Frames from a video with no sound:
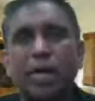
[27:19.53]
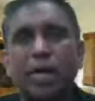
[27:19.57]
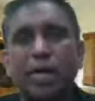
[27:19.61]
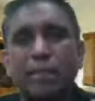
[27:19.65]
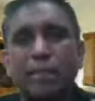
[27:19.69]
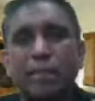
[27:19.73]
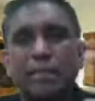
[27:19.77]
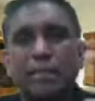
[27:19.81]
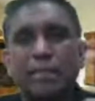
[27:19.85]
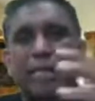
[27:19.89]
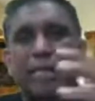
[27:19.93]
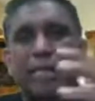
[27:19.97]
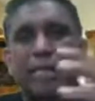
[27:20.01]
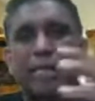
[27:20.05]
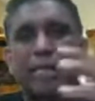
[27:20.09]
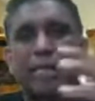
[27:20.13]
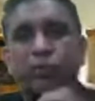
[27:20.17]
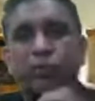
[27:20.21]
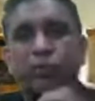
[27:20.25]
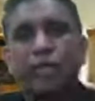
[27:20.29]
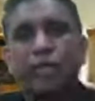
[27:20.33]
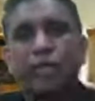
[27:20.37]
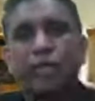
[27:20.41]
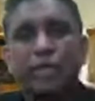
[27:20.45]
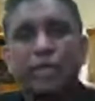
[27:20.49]
started
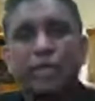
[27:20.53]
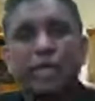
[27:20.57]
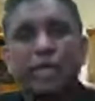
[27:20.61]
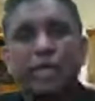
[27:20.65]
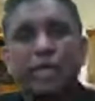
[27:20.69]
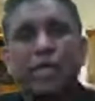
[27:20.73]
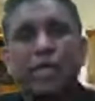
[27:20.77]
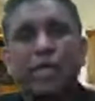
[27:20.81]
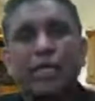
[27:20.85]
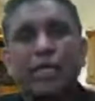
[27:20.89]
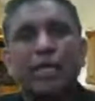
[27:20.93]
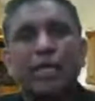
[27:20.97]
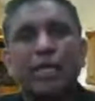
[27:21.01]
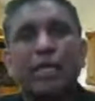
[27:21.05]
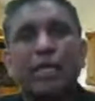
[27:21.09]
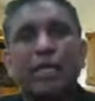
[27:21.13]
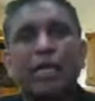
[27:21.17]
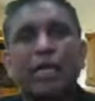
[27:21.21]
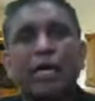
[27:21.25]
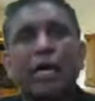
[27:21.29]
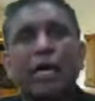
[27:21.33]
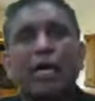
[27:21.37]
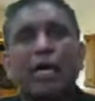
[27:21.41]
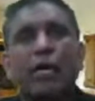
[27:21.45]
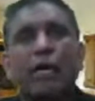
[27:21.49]
shrinking,
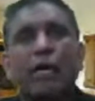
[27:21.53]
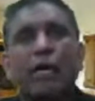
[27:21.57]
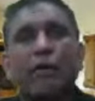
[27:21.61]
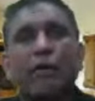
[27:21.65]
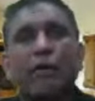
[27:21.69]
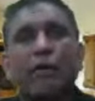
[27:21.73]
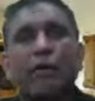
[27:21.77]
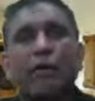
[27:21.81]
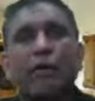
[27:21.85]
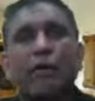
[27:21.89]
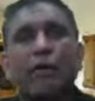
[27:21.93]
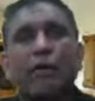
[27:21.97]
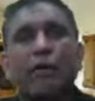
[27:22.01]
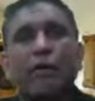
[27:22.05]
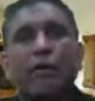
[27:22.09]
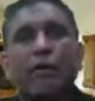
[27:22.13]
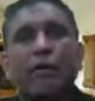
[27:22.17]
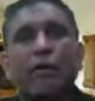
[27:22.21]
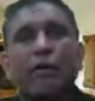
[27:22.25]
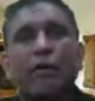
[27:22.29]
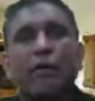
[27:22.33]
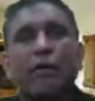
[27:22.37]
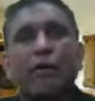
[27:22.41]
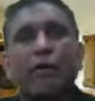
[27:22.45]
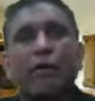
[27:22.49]

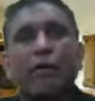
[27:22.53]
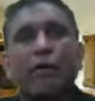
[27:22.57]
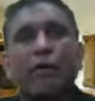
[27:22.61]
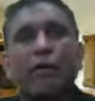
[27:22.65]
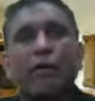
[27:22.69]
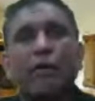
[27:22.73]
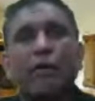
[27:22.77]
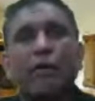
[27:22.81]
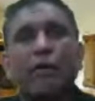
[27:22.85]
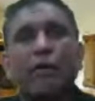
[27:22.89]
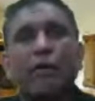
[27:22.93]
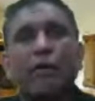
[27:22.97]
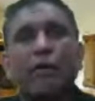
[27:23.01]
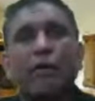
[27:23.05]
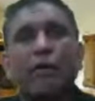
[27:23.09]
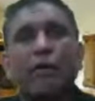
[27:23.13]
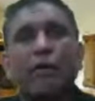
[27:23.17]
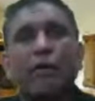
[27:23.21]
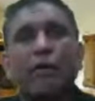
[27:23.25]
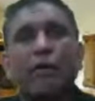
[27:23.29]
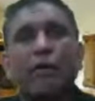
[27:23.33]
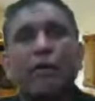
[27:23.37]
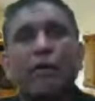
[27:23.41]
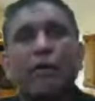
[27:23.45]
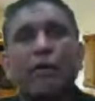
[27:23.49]
Yemen
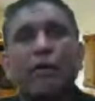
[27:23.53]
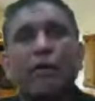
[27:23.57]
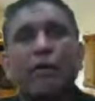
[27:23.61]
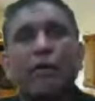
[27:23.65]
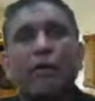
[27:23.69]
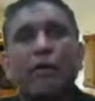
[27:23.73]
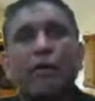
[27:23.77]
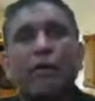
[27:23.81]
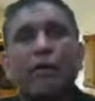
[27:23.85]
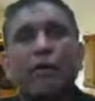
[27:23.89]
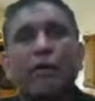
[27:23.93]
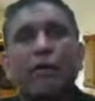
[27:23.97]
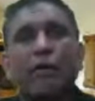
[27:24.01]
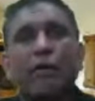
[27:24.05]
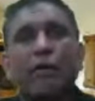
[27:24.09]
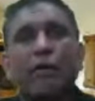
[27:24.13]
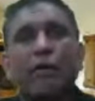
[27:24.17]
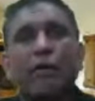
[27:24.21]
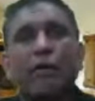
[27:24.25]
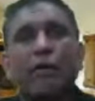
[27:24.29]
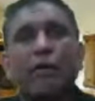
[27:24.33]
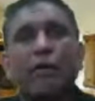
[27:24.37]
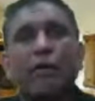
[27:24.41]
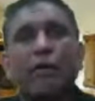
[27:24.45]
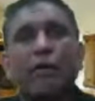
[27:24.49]
became more and more Muslim
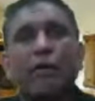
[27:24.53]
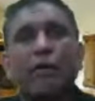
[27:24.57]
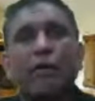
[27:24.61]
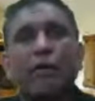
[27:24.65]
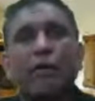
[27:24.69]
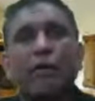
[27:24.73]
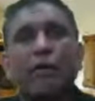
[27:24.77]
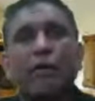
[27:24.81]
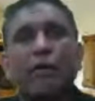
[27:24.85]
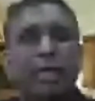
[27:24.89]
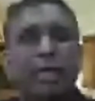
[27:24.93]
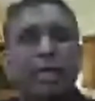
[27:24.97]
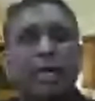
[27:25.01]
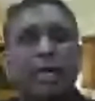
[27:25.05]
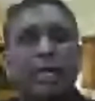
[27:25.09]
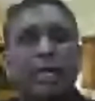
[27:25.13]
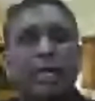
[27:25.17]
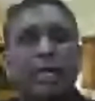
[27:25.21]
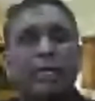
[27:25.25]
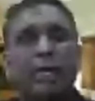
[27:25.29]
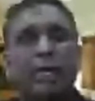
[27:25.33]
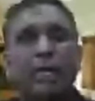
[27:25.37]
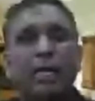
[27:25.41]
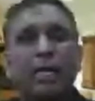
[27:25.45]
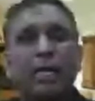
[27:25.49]
population,
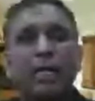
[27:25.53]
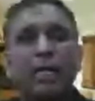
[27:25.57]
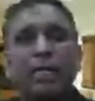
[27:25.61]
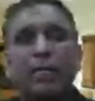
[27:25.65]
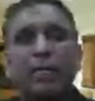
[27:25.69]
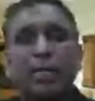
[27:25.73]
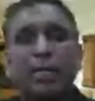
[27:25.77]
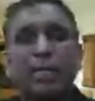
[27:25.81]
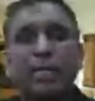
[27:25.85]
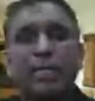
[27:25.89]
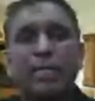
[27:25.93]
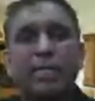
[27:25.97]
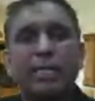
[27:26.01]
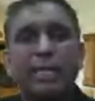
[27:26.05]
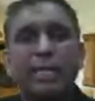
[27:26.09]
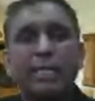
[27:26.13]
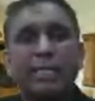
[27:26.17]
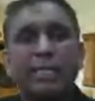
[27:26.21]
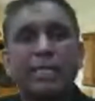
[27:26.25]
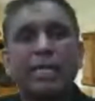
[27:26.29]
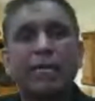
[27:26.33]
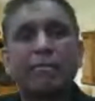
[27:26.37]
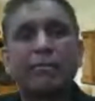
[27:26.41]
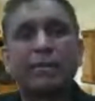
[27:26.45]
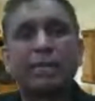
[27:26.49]
and in
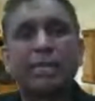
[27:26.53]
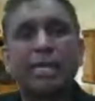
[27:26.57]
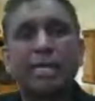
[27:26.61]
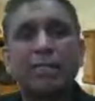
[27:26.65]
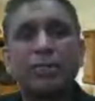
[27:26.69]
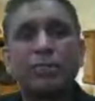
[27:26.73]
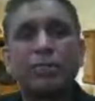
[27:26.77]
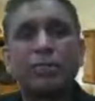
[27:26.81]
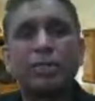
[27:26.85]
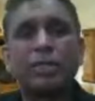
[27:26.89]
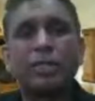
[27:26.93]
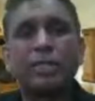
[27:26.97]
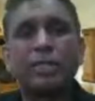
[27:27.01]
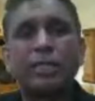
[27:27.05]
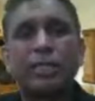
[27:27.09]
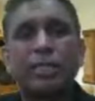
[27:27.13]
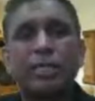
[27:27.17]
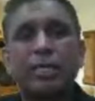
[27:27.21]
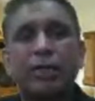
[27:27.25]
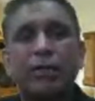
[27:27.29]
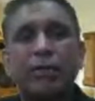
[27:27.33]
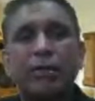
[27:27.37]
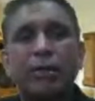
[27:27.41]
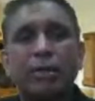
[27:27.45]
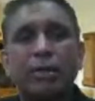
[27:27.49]
Yemen, actually,
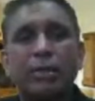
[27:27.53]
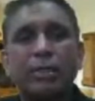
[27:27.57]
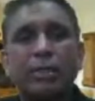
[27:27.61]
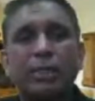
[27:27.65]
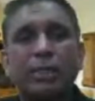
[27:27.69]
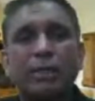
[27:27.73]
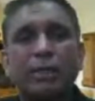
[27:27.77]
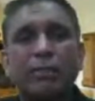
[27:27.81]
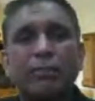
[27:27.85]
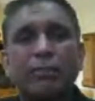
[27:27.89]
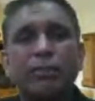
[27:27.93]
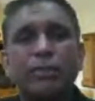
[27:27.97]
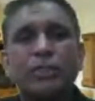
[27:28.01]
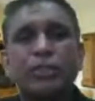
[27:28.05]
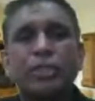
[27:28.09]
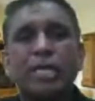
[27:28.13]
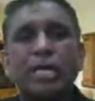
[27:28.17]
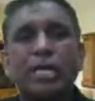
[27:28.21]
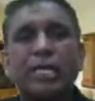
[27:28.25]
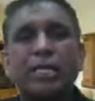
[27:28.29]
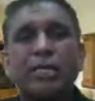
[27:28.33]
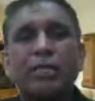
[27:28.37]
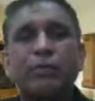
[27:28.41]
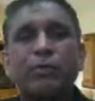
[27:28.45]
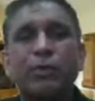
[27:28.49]
the
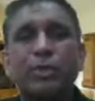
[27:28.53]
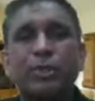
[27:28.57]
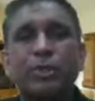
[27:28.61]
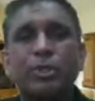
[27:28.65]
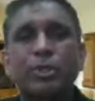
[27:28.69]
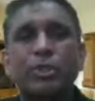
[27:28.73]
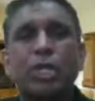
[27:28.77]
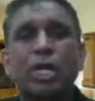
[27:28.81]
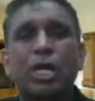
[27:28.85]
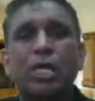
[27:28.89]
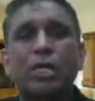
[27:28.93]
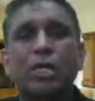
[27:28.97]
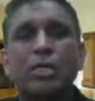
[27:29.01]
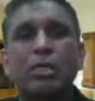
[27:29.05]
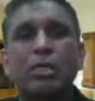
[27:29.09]
Christianity was not